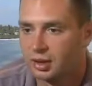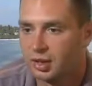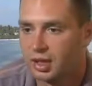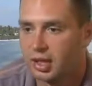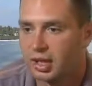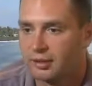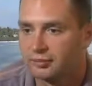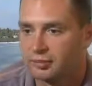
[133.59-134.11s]

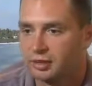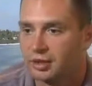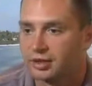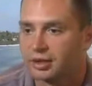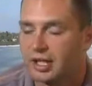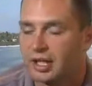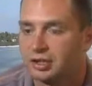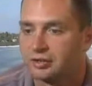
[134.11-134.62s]
I've
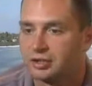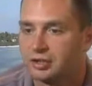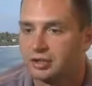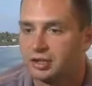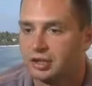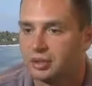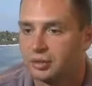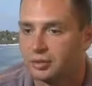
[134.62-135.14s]
learned how to
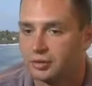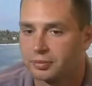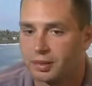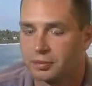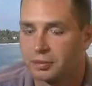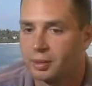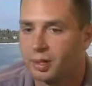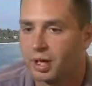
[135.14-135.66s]
deal with
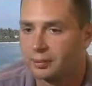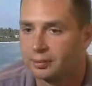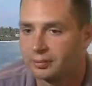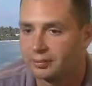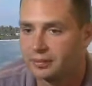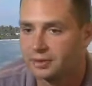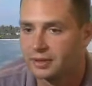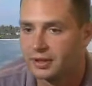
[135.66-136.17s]
my
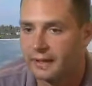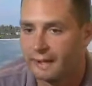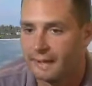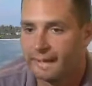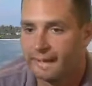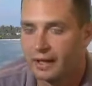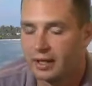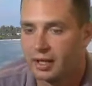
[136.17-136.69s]
problems.
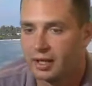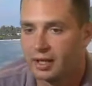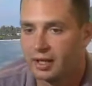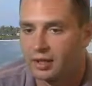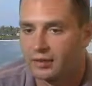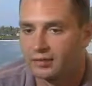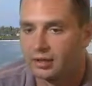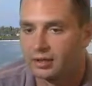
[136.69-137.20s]

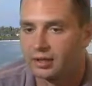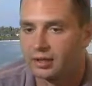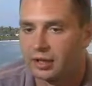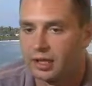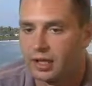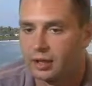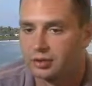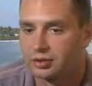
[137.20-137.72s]
I've
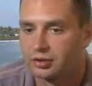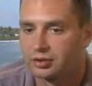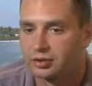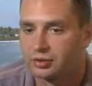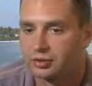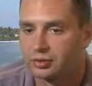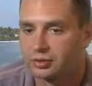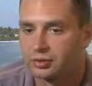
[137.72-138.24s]
learned how
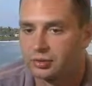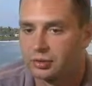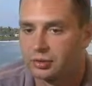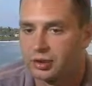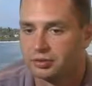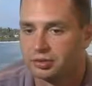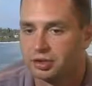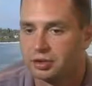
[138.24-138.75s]
to,
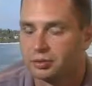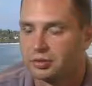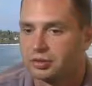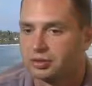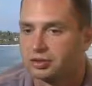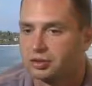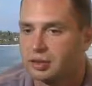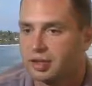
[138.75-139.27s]
deal with
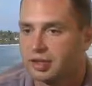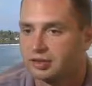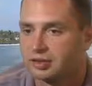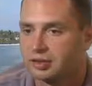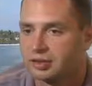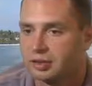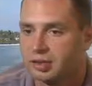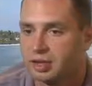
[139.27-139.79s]
the
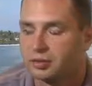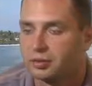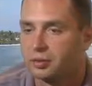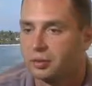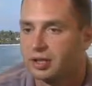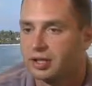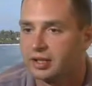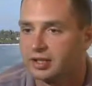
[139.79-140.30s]
stress in
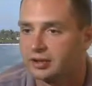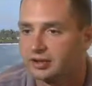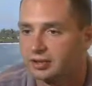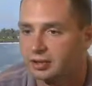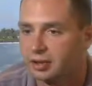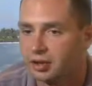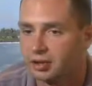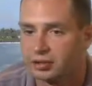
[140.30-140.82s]
other ways,
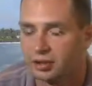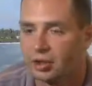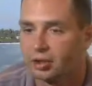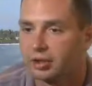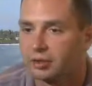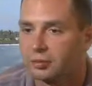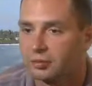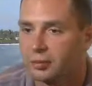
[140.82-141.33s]

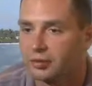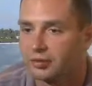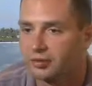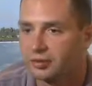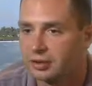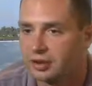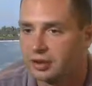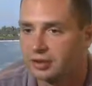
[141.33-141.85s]
talking with my
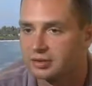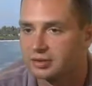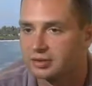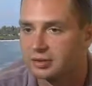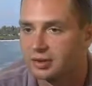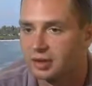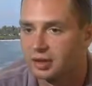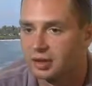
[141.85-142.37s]
friends,
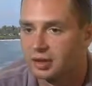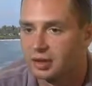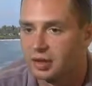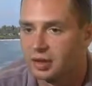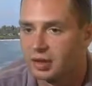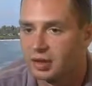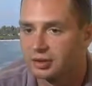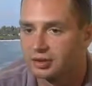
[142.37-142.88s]

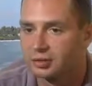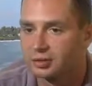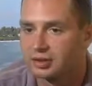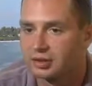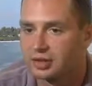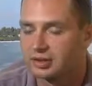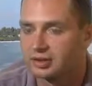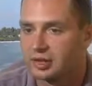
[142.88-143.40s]

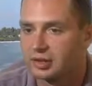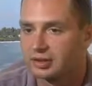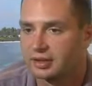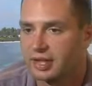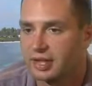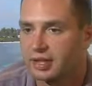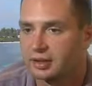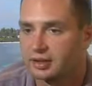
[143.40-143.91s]
doing things like
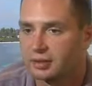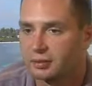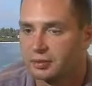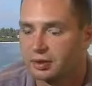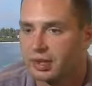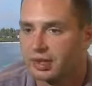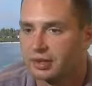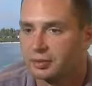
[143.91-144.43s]
that,
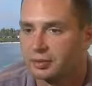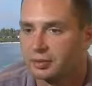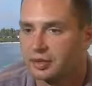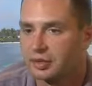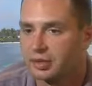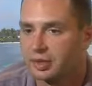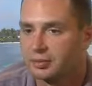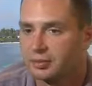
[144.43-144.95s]
relating
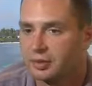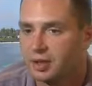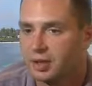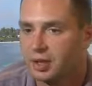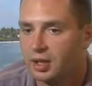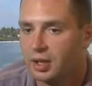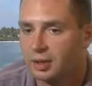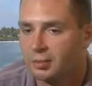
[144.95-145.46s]
with them.
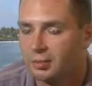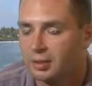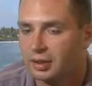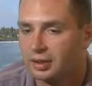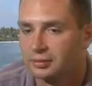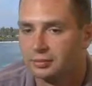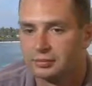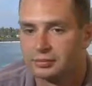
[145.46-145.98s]

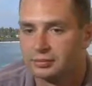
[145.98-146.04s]
But,